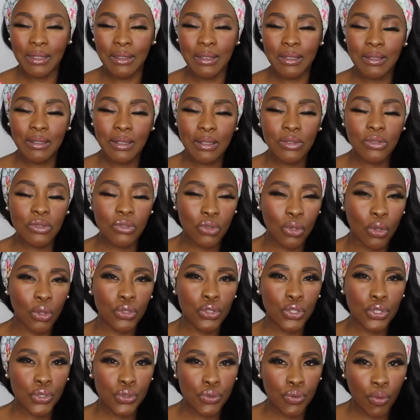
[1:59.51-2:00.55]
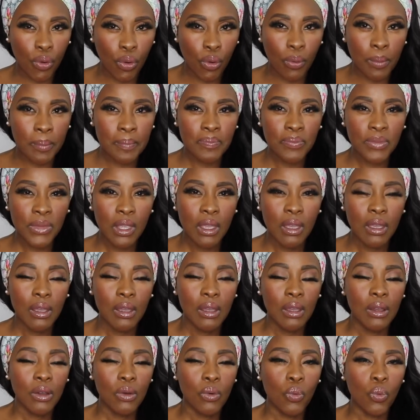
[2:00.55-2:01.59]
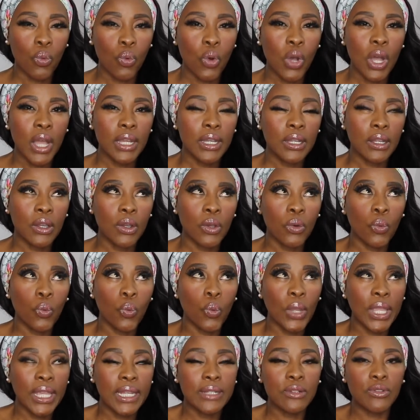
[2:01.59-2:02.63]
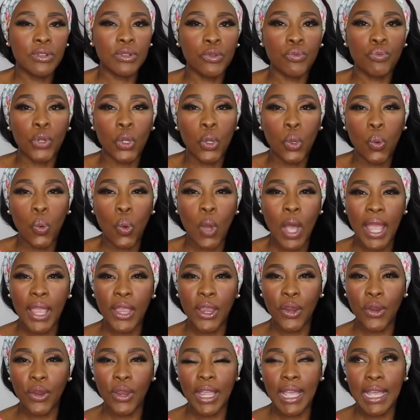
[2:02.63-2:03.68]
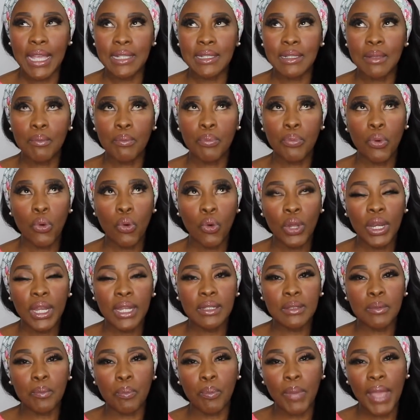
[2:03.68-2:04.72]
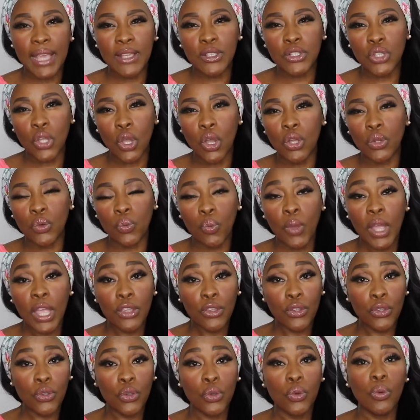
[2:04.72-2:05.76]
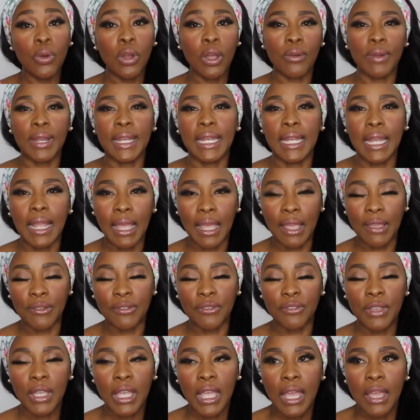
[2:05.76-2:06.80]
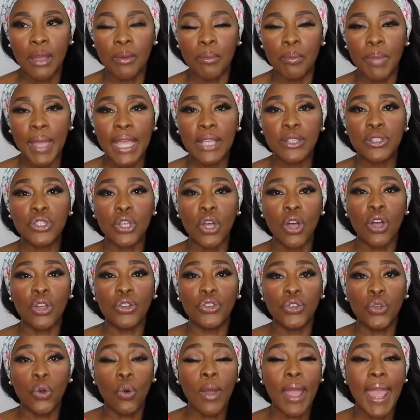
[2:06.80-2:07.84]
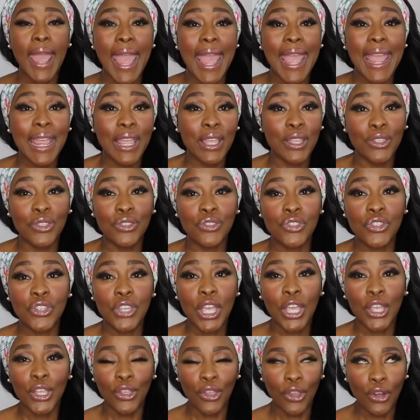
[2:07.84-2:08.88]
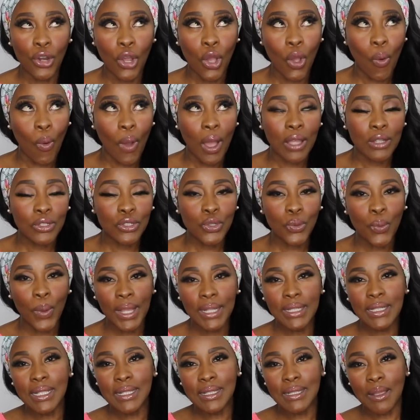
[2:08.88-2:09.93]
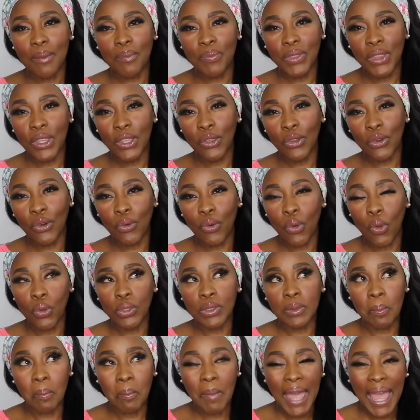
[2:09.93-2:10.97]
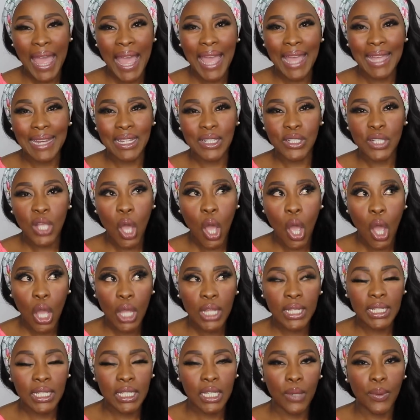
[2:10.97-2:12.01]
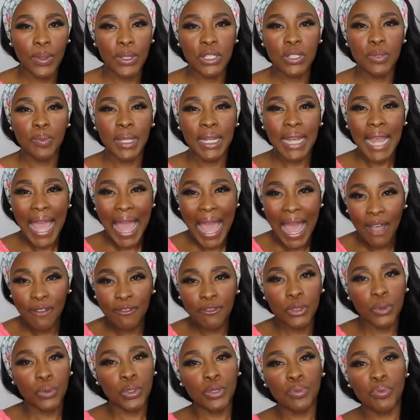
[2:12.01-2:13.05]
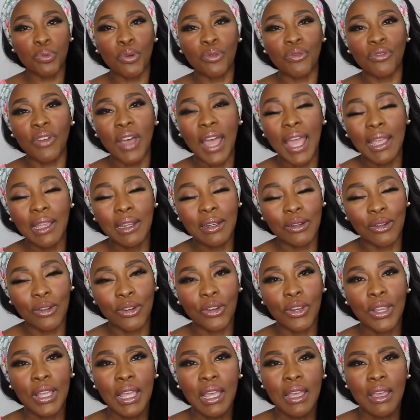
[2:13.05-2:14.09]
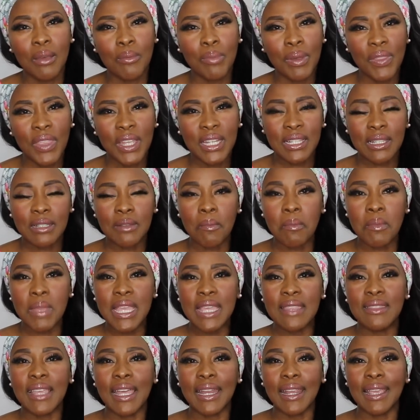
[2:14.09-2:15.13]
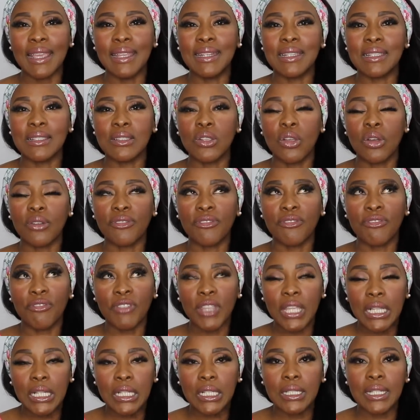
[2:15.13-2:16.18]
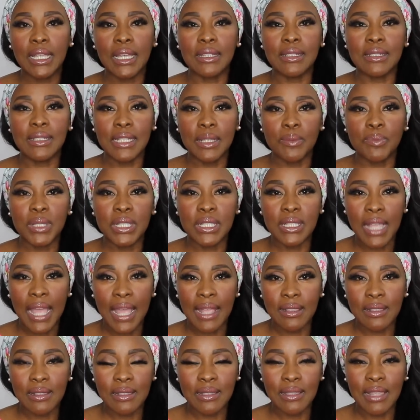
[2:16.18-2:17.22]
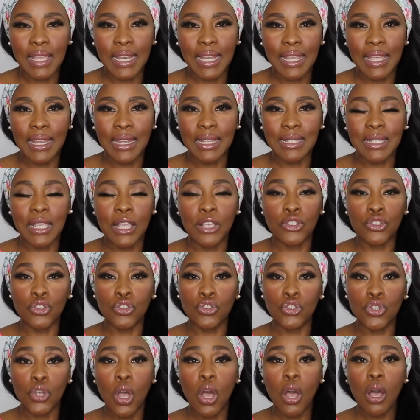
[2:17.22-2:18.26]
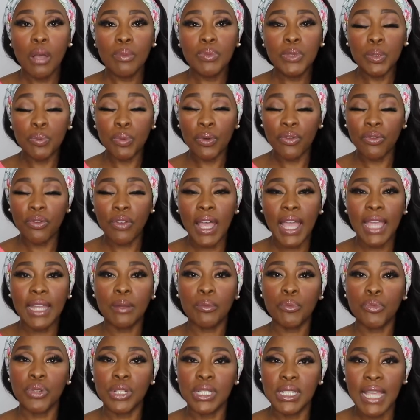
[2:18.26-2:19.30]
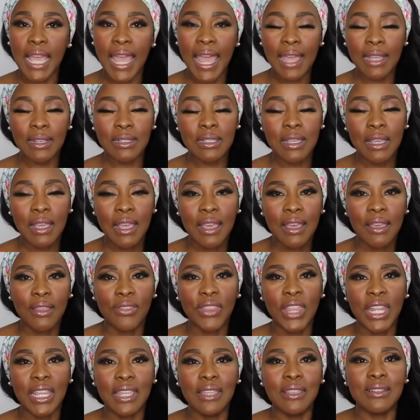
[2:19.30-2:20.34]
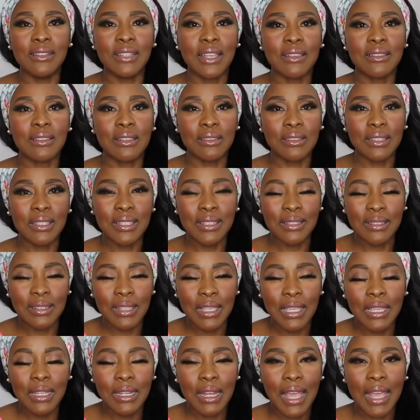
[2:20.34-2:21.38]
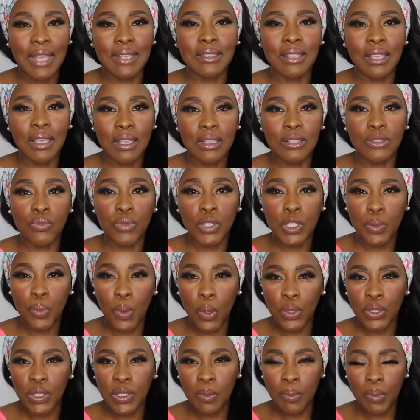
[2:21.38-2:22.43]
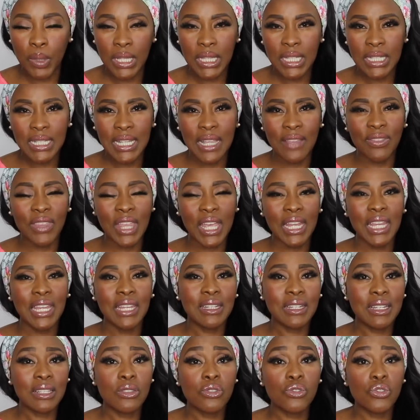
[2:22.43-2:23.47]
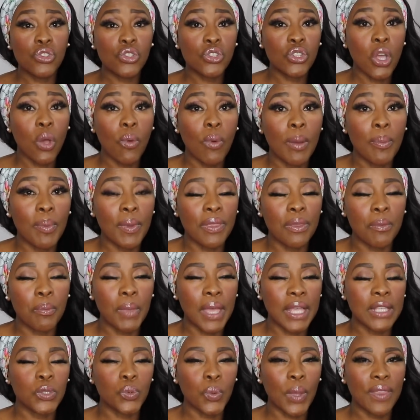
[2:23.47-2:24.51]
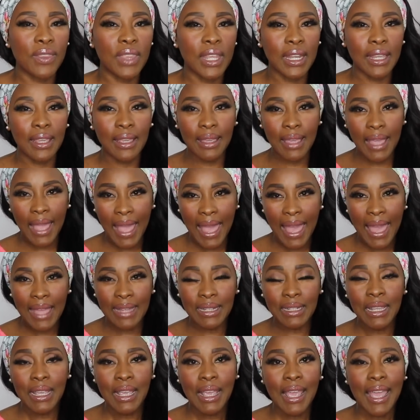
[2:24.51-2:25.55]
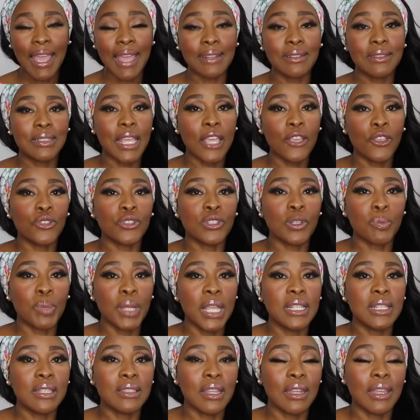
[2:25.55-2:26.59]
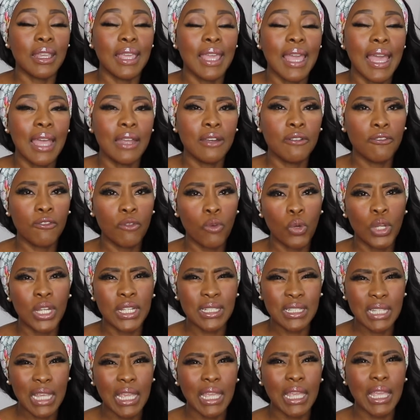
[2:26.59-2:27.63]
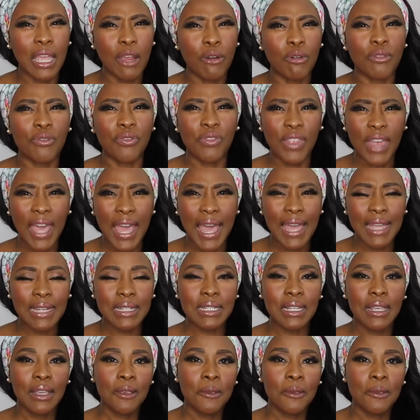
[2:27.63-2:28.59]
This is not true. What we require is important based on where you are in life, based on your age. You know, a 20-something-year-old man is hardly going to be an affluent provider, but that doesn't mean that he does not feel a deep sense that it is his job to provide and protect, that he doesn't see it as his responsibility, and that he doesn't show up at the best way that he can and take you to the places that he can afford and take care of that.